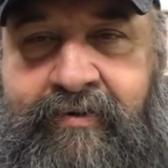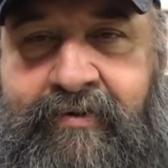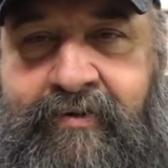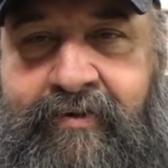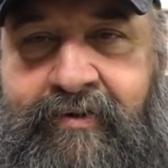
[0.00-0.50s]

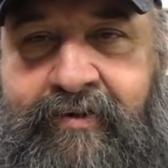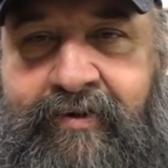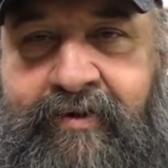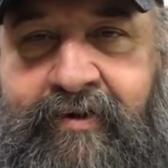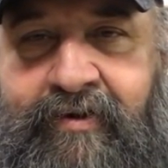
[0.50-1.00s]

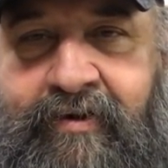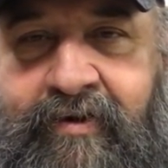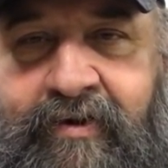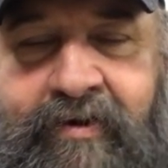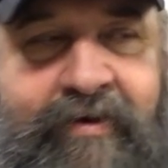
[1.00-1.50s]

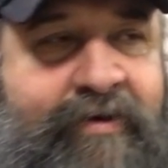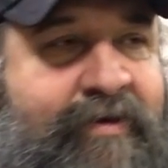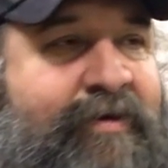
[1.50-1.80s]
Nobody speaks.